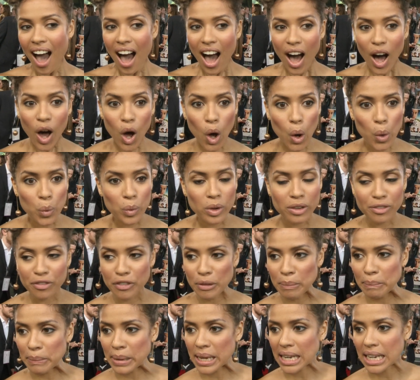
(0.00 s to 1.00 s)
Oh, well,
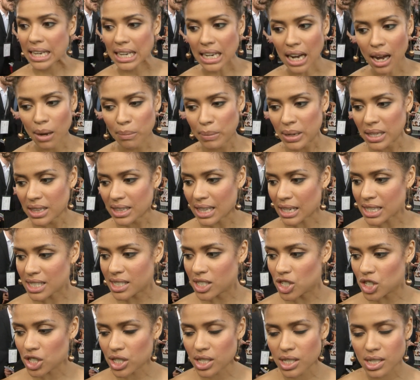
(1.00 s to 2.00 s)
for me, I mean,
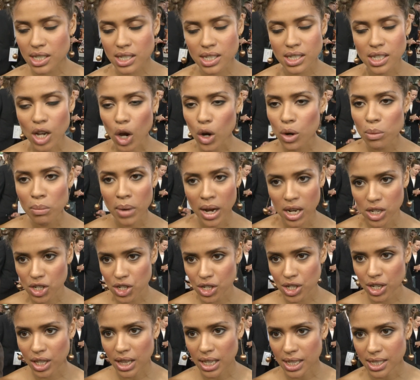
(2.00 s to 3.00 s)
there's just so much
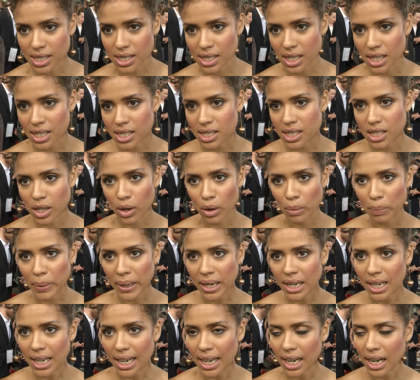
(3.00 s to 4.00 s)
to this that is so
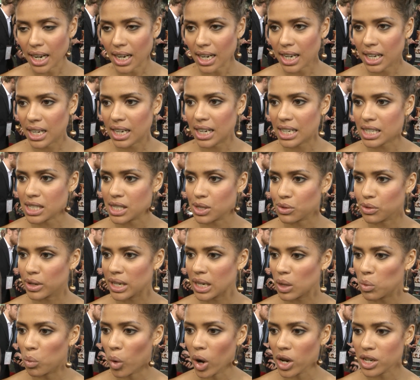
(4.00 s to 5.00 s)
appealing. And it's
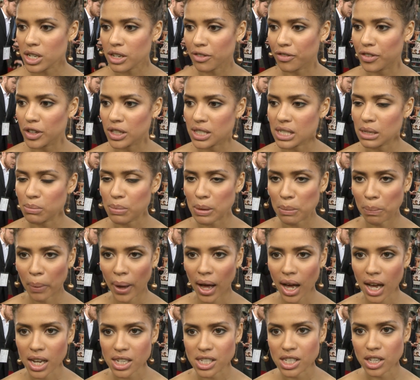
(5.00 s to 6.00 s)
really wonderful to be
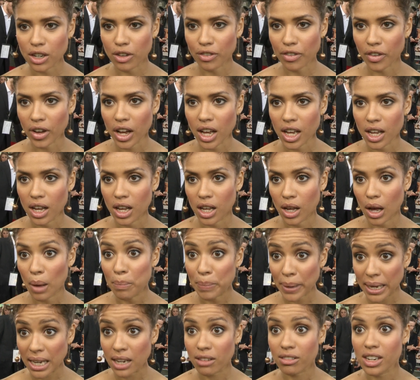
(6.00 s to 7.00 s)
part of a
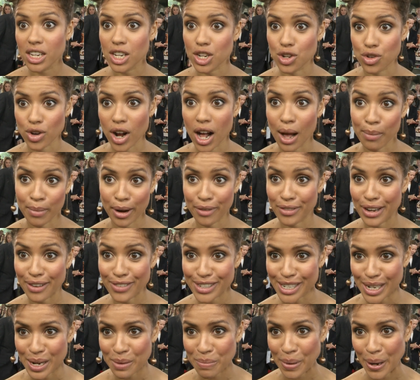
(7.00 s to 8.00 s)
period drama. I've never
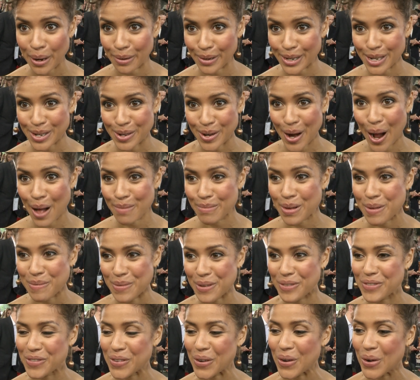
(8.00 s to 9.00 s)
done a period drama
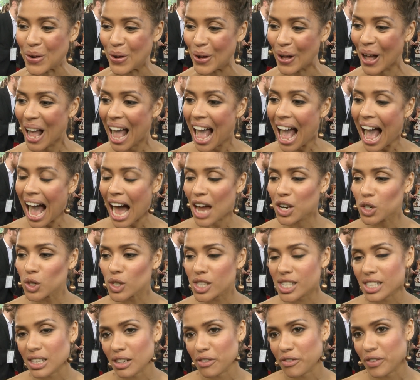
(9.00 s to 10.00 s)
before. And
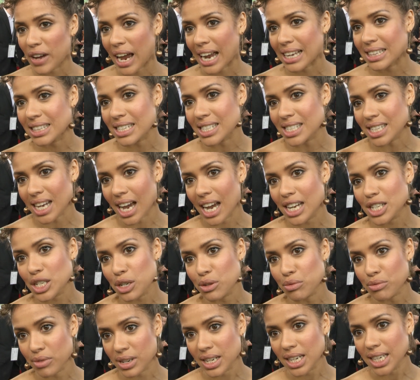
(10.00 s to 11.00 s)
also the fact that
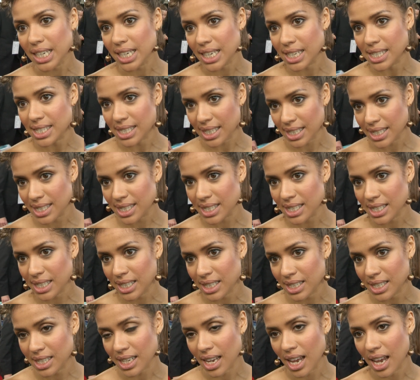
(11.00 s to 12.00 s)
Dido really
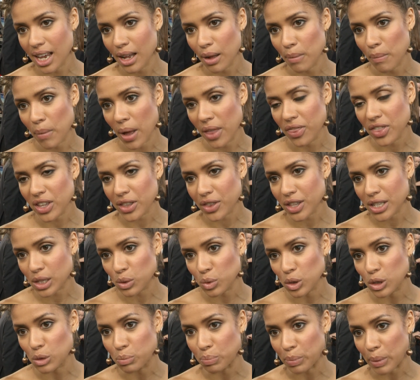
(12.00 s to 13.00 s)
existed and that this
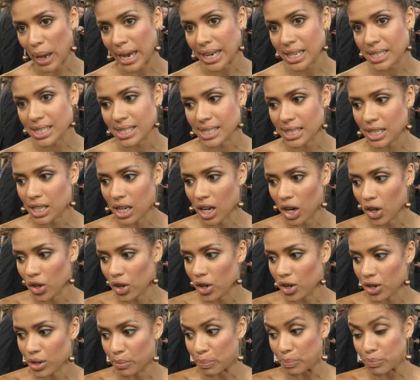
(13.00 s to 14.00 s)
was based
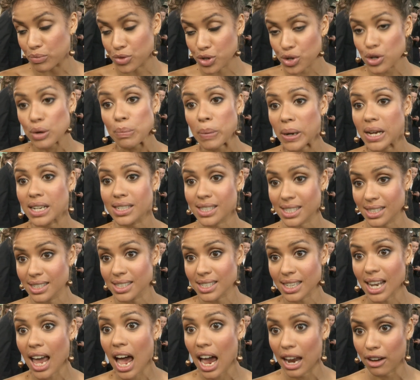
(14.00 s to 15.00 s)
on a true
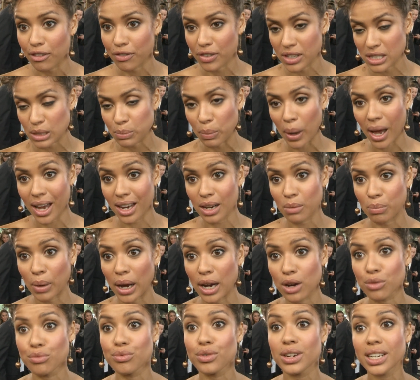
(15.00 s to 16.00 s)
person's life, inspired by
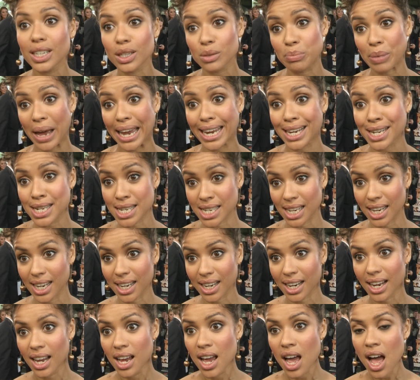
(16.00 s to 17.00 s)
a real painting
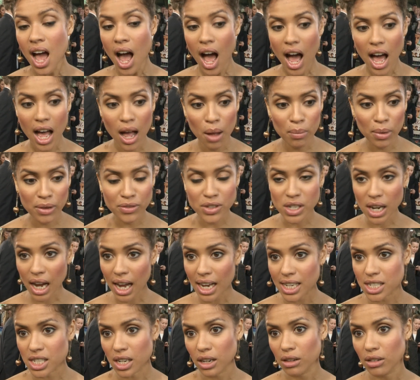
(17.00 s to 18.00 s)
of
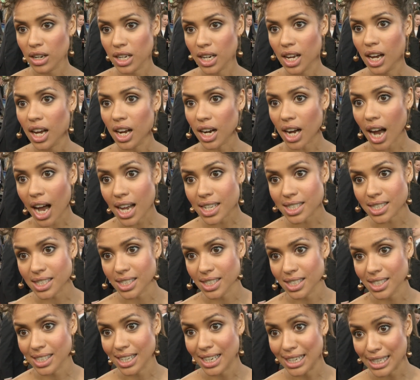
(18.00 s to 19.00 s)
Dido and her
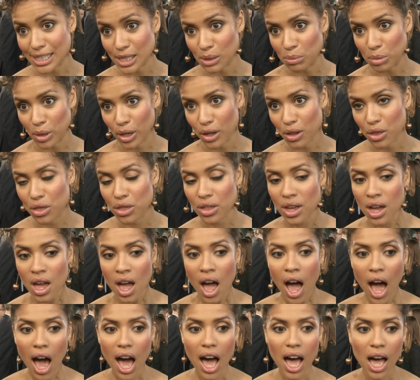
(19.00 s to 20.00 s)
cousin, Elizabeth.
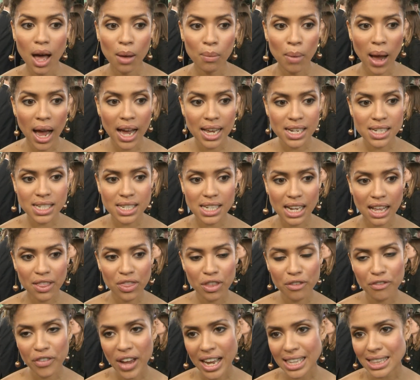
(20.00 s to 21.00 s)
And
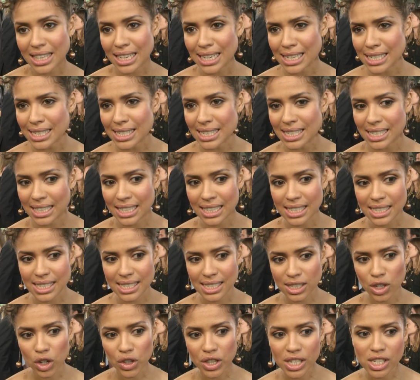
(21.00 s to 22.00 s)
the fact that
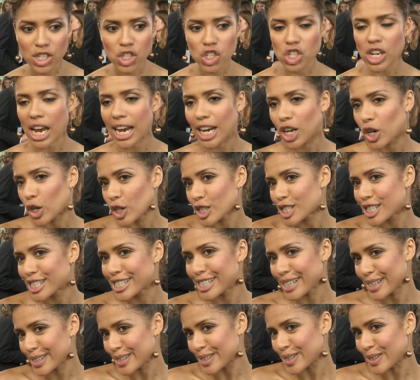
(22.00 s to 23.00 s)
it's got this Jane
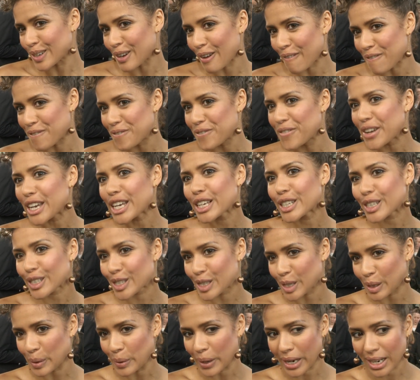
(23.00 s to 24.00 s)
Austen sort of feel
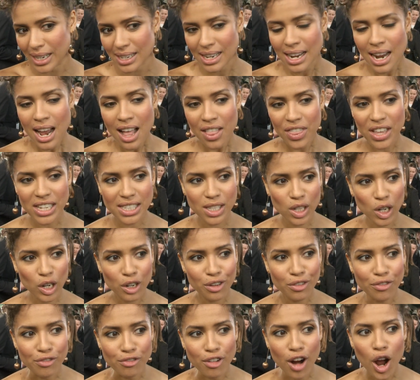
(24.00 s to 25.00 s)
to it. There's a lot
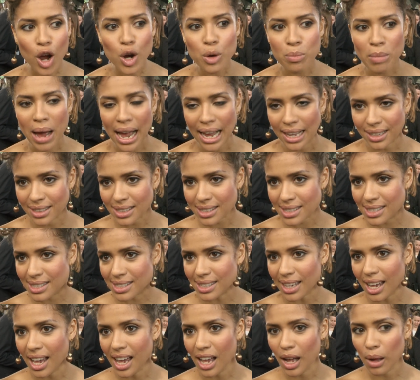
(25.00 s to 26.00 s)
of romance
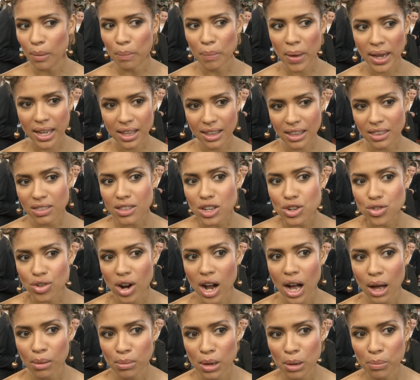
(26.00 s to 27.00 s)
in the
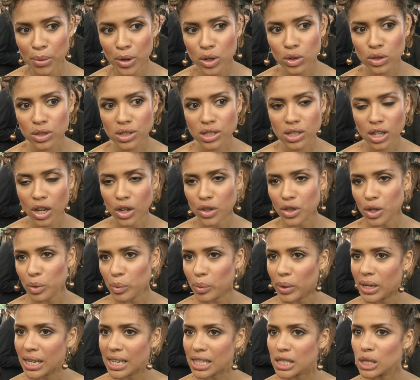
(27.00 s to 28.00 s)
drama, but also that
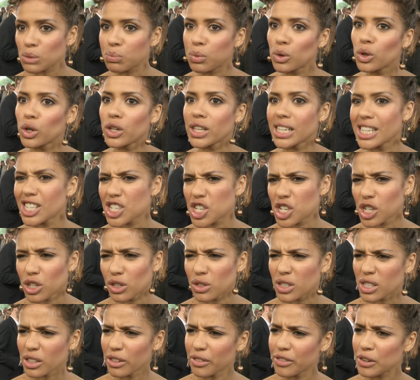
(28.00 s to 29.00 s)
we explore the
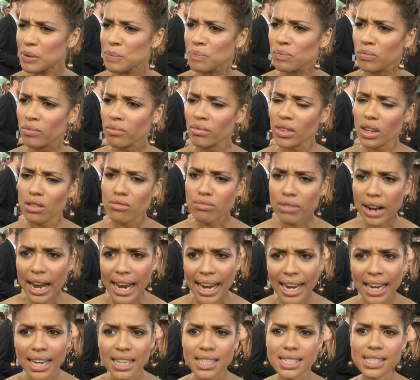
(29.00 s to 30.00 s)
issues of
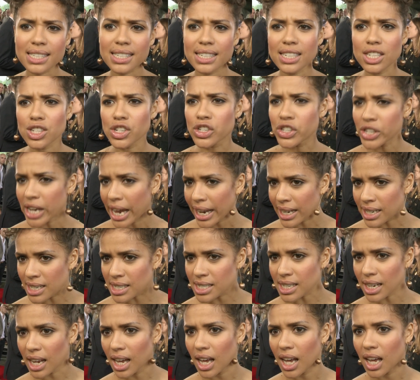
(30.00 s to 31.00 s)
race and
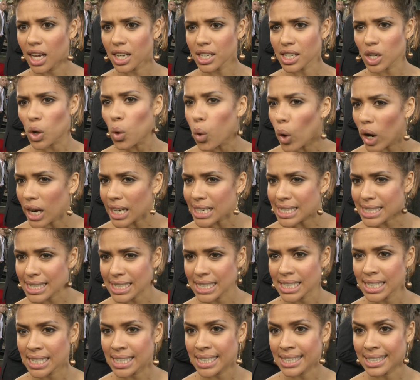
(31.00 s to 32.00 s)
gender and
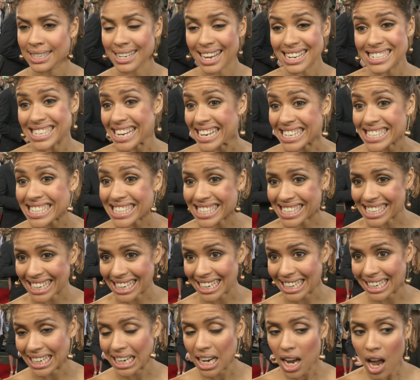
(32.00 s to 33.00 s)
equality and
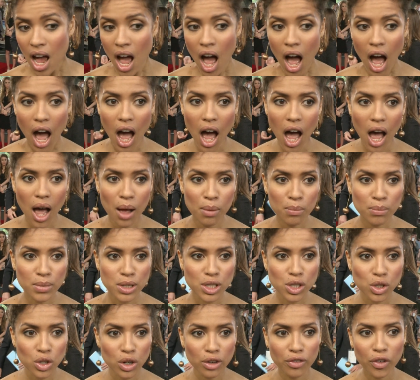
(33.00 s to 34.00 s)
identity,
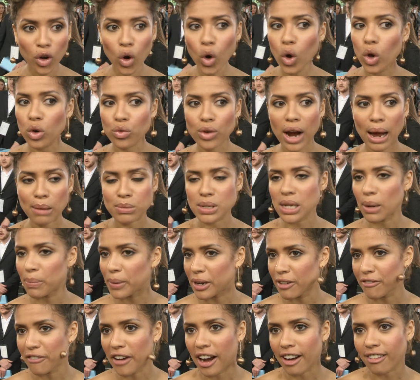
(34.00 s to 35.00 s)
sort of all wrapped up
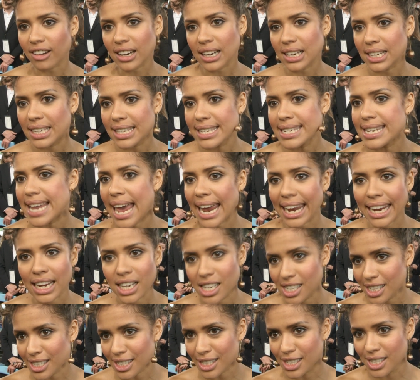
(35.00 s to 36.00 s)
in a very
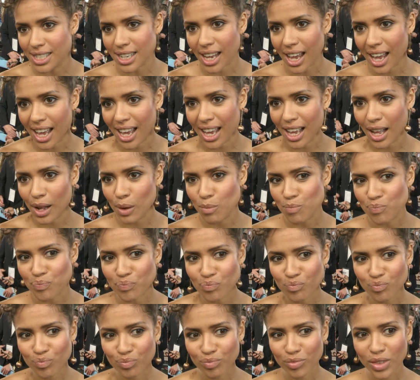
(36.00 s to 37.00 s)
layered,
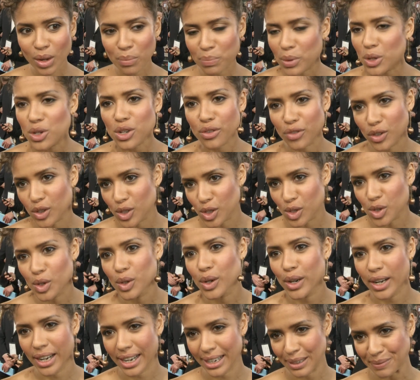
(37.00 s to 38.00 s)
beautiful
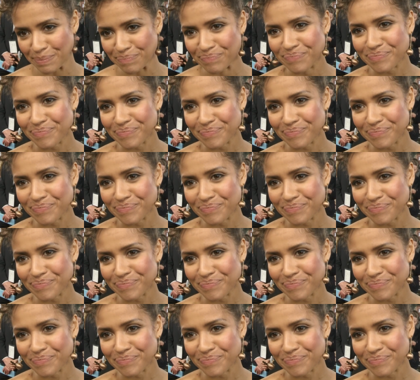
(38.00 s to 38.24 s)
story.